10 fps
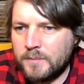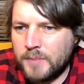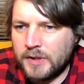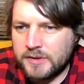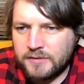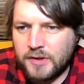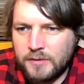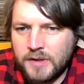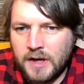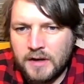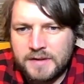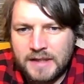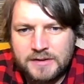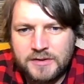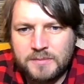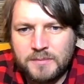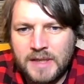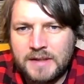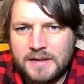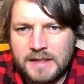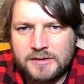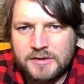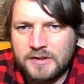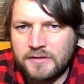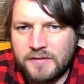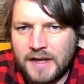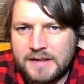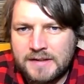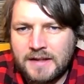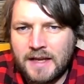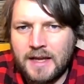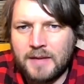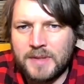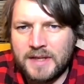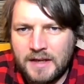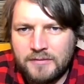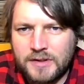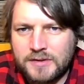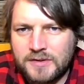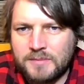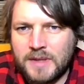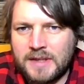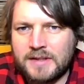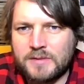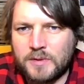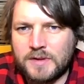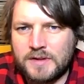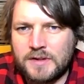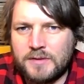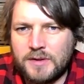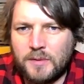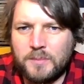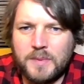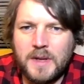because of who they are, that doesn't affect their behavior. It doesn't mean that's what they do. You know,